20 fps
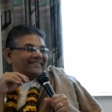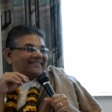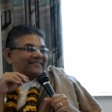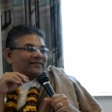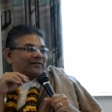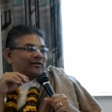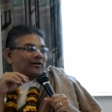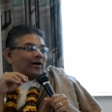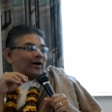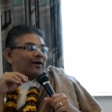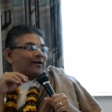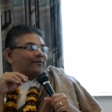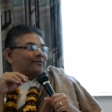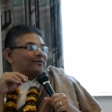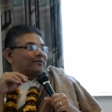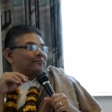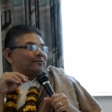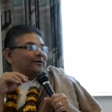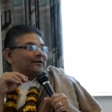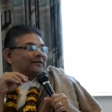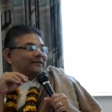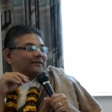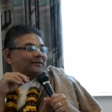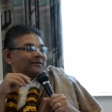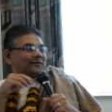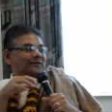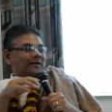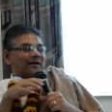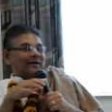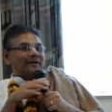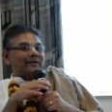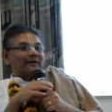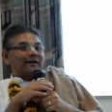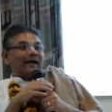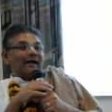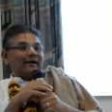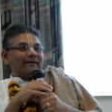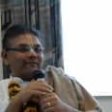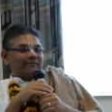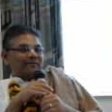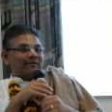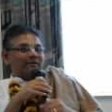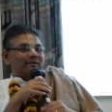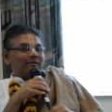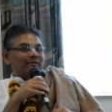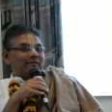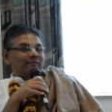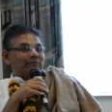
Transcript: So a lot of the words are derived.